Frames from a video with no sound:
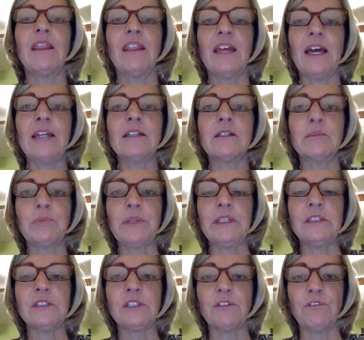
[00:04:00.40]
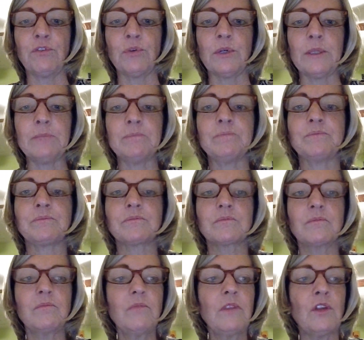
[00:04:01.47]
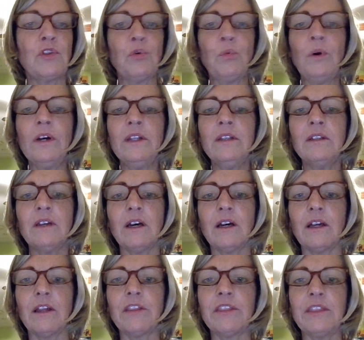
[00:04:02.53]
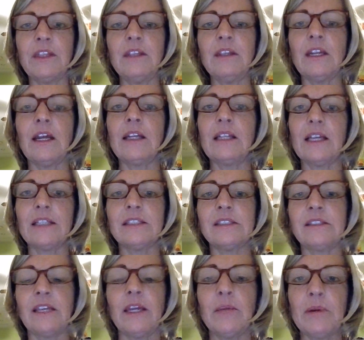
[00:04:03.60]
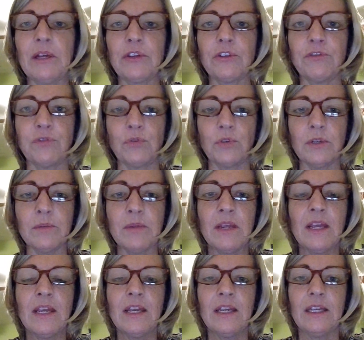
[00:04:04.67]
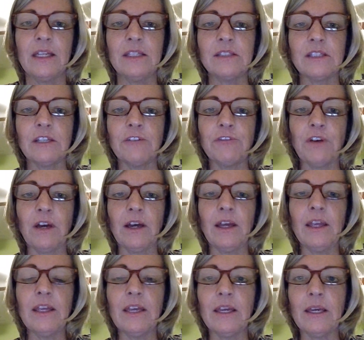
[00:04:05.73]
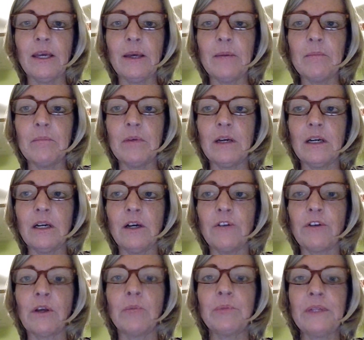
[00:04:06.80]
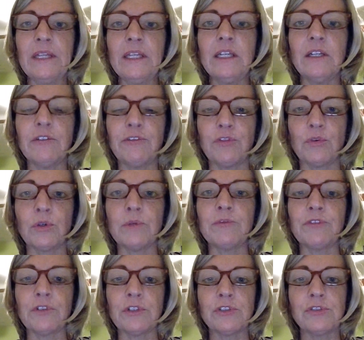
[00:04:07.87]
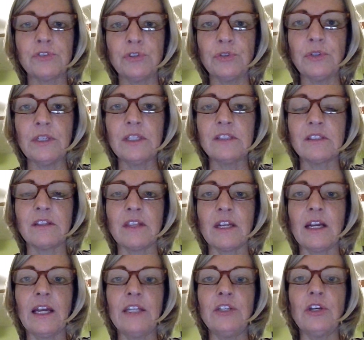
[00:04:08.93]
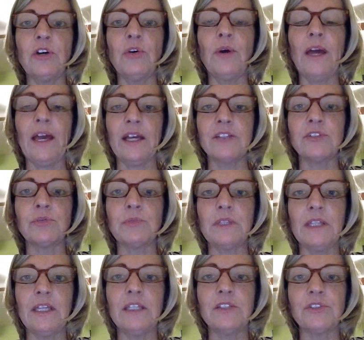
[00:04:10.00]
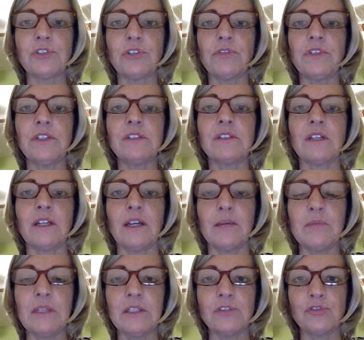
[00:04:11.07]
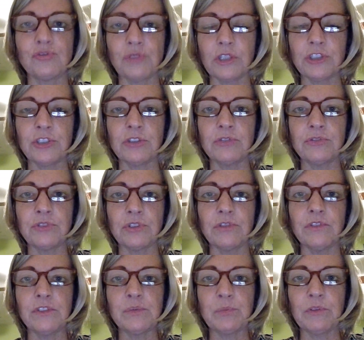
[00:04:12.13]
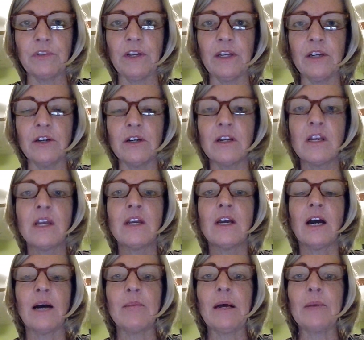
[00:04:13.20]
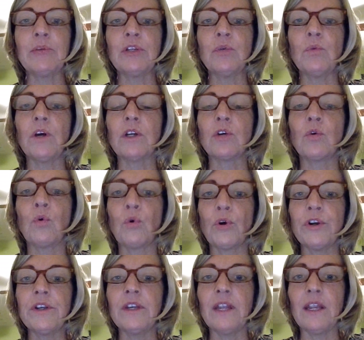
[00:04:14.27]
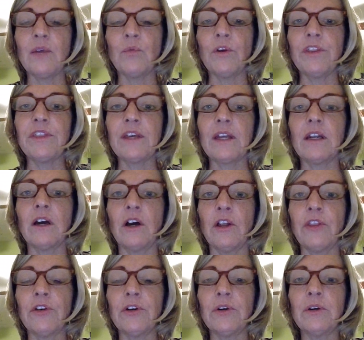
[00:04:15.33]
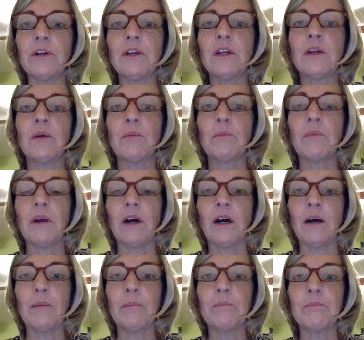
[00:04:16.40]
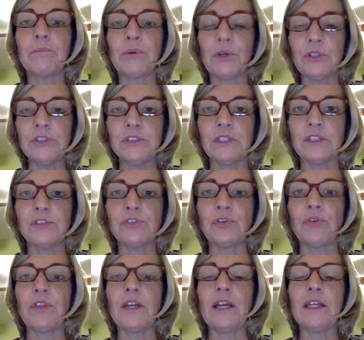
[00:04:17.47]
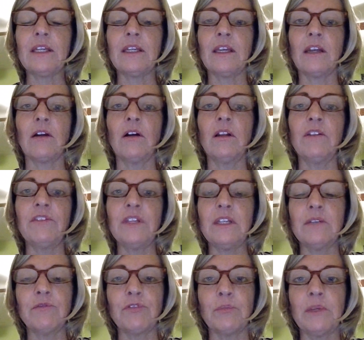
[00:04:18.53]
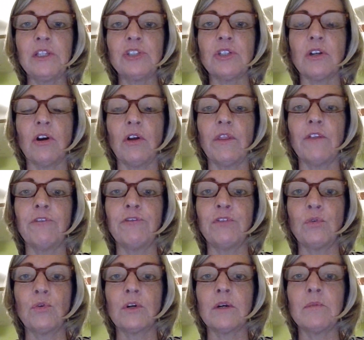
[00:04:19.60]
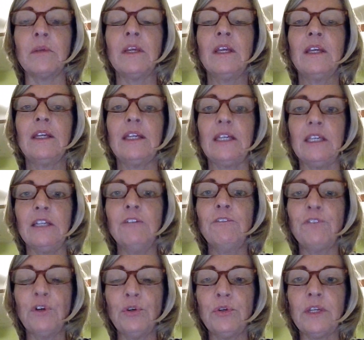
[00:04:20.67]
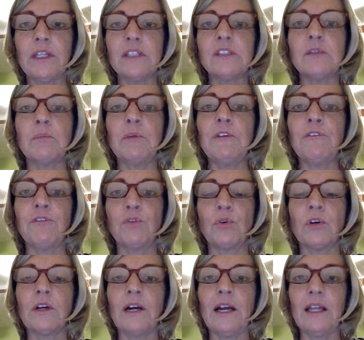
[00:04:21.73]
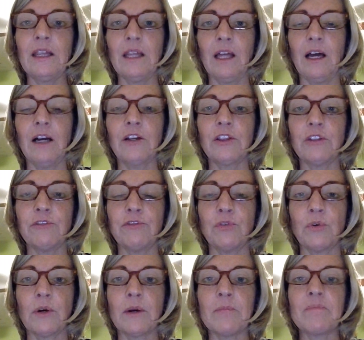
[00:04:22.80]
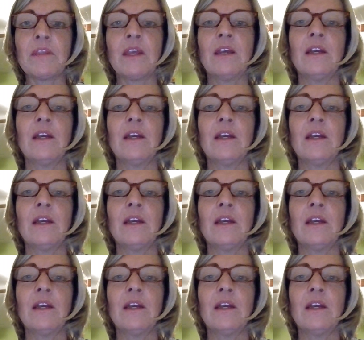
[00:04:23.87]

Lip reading: That completes the form. The one thing that I'd like to say about the form is if I am completing a form for a student that I know has a related service and I'm the instructional service provider, I'm going to want to coordinate with that other person so that I can get all of the information on the form in Focus before I lock the form.